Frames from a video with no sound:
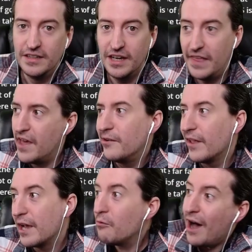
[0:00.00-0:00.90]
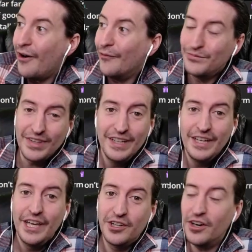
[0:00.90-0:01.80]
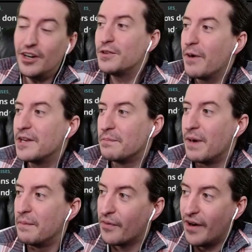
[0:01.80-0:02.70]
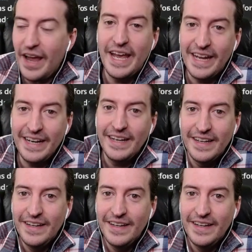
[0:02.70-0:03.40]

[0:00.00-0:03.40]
And then you're like, well, it could have spread to my brain,